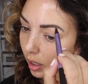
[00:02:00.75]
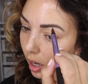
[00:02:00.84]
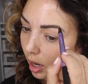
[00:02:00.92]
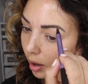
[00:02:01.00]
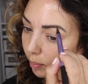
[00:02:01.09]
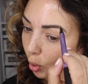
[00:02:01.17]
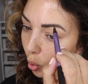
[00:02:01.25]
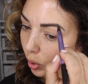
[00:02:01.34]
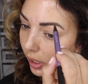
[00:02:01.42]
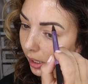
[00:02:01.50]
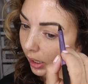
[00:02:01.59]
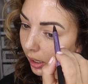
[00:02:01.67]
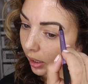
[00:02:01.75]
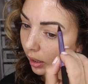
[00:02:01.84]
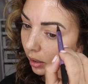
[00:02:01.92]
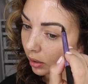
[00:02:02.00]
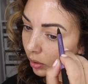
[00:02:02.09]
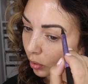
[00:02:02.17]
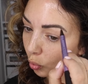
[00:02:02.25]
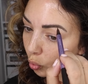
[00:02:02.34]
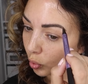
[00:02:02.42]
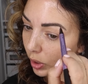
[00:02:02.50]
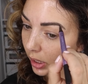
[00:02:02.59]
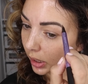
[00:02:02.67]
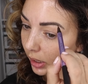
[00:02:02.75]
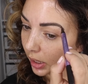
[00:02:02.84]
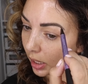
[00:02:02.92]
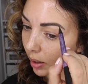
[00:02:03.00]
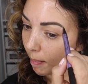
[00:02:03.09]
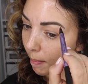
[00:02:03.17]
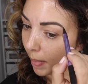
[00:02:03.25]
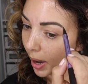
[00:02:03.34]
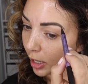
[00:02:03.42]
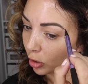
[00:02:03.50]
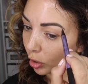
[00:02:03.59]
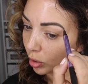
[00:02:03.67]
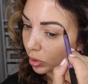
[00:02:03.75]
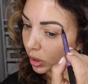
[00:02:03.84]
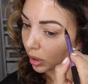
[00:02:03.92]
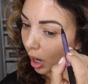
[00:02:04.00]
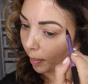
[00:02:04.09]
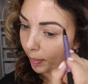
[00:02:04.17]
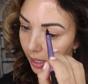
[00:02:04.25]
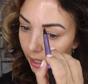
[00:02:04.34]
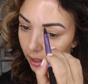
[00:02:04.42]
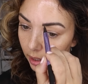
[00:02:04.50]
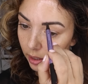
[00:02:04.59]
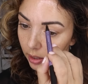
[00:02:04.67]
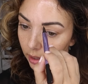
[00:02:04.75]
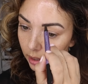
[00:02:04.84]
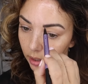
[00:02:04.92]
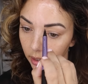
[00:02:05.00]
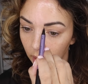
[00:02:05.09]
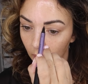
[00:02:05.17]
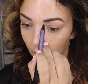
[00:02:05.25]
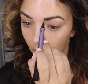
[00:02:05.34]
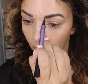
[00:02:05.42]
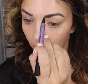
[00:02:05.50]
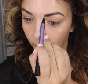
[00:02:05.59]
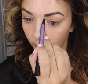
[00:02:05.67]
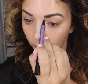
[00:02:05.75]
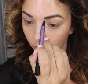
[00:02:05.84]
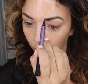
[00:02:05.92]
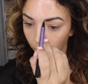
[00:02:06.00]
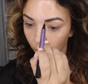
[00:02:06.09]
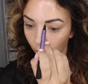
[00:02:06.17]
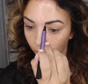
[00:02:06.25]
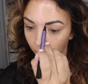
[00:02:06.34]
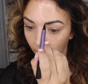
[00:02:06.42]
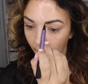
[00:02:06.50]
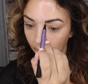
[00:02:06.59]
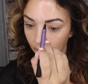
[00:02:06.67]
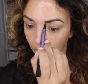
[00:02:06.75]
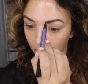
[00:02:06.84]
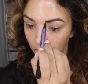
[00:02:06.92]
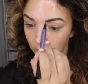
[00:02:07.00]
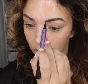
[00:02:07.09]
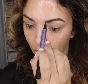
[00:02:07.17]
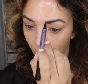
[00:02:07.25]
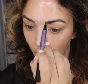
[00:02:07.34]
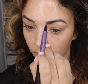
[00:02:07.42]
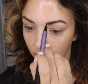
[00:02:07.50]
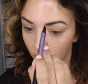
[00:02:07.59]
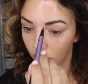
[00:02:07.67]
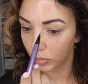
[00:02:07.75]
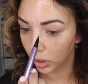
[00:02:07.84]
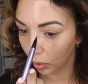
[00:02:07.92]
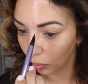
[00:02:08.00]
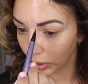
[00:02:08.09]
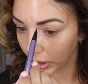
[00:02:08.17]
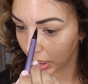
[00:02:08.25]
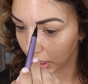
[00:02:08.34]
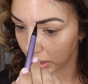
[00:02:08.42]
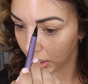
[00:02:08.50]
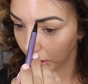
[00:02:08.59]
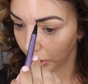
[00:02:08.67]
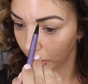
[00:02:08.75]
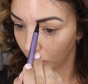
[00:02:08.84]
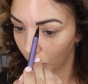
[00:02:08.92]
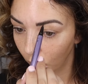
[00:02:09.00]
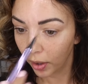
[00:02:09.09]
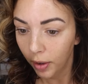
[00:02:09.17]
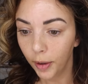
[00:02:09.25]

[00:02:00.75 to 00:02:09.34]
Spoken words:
pointy, really microscopic little blade, and it's awesome. So it really gets the little